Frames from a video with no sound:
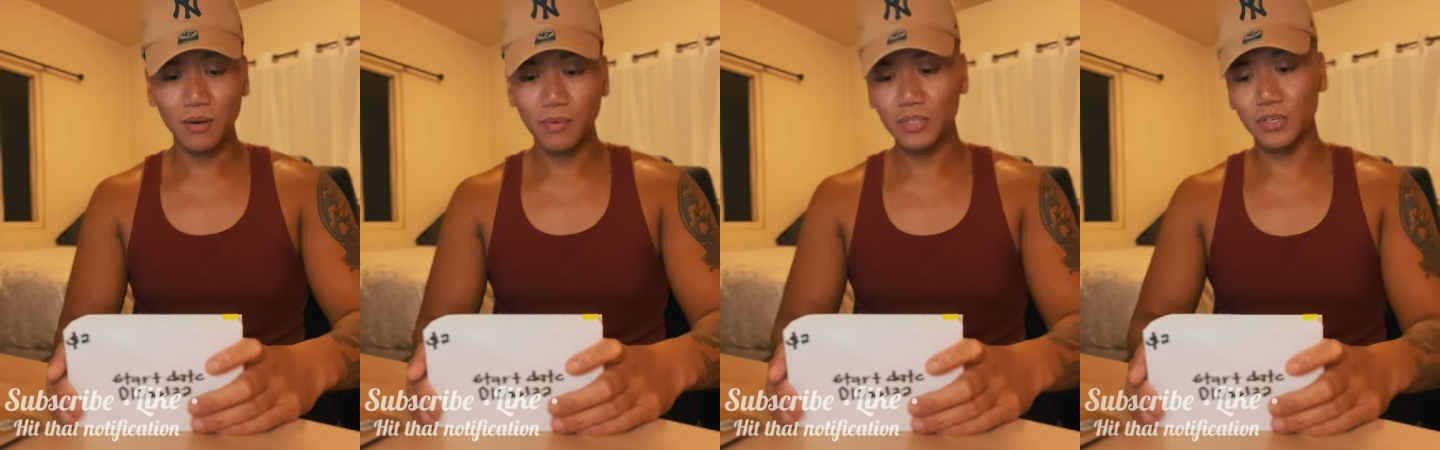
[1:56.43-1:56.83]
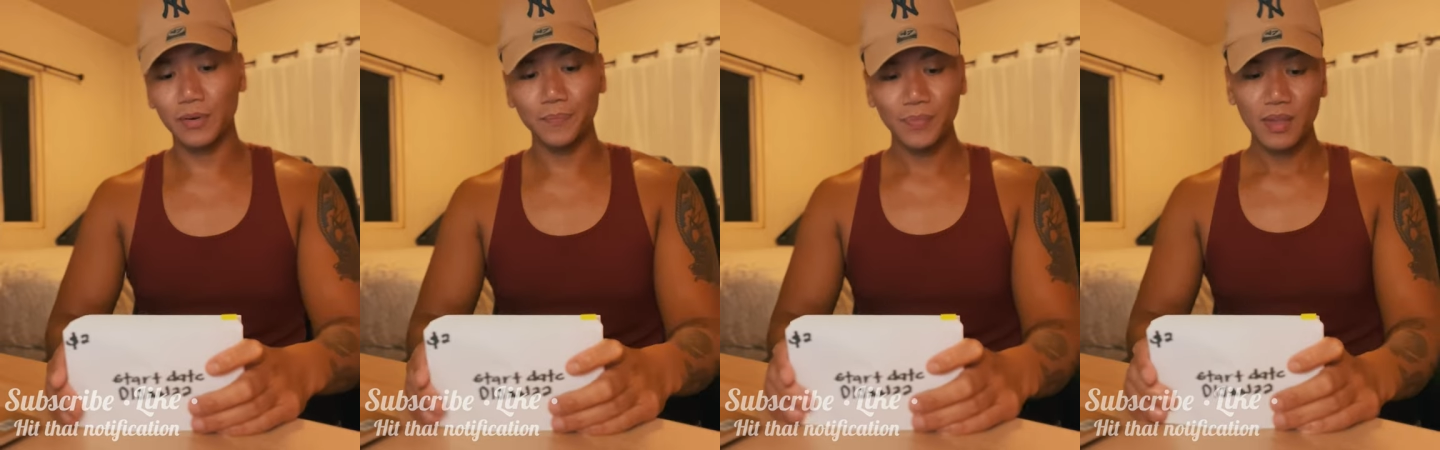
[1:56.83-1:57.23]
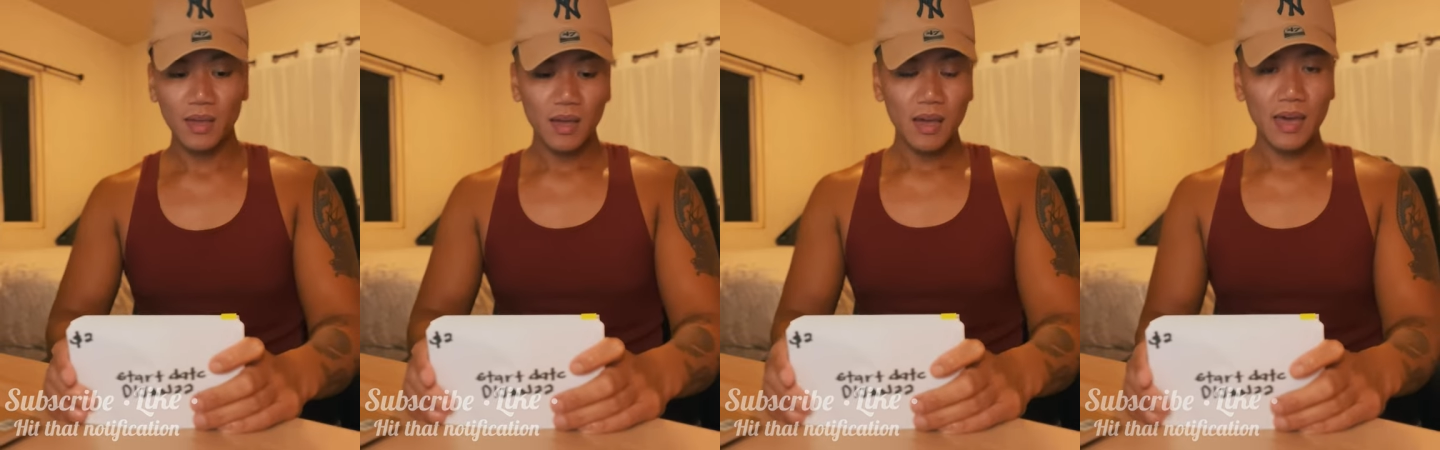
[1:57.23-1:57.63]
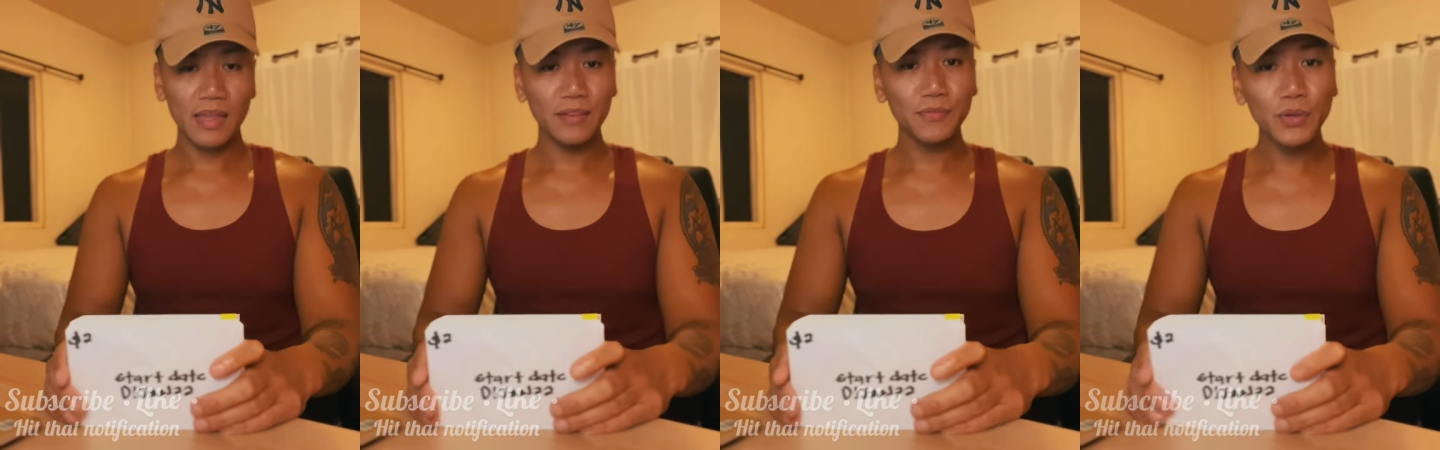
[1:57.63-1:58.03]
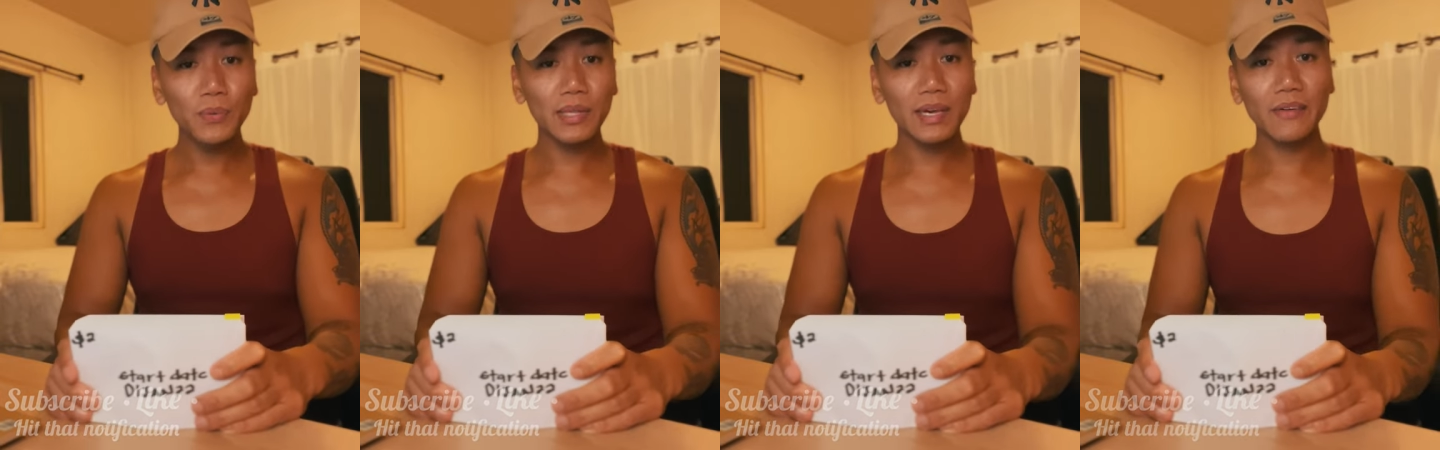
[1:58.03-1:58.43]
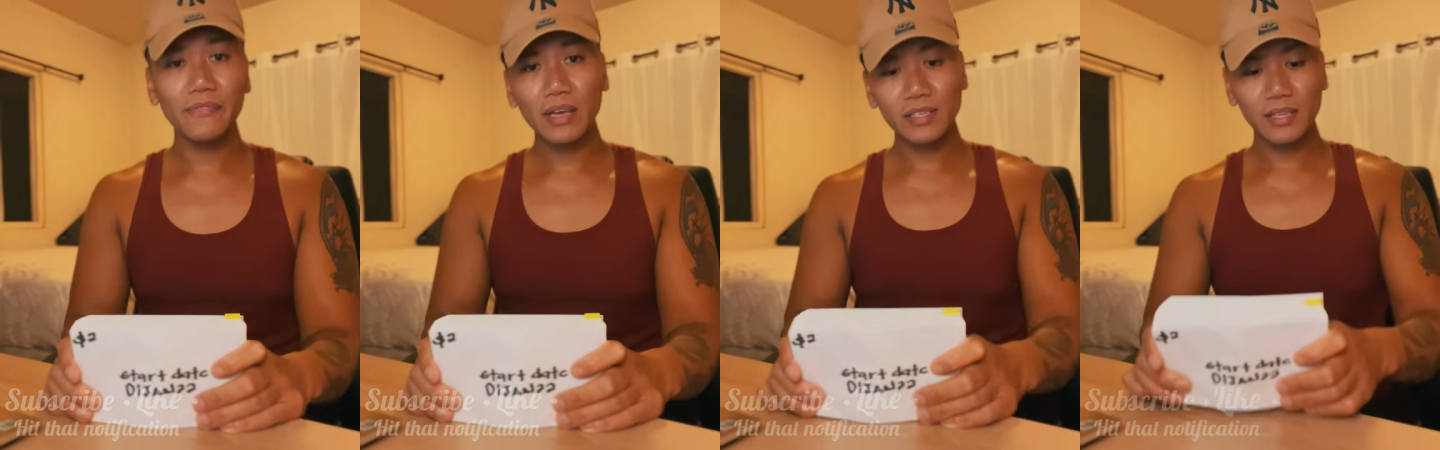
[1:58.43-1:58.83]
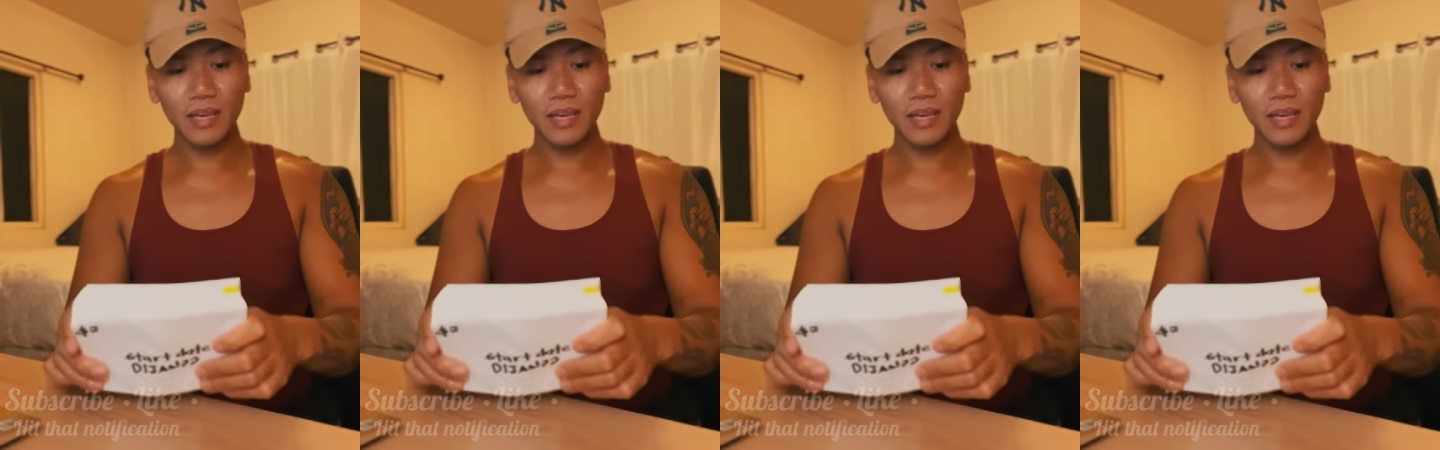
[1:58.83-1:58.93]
richer. And if you want to get fancy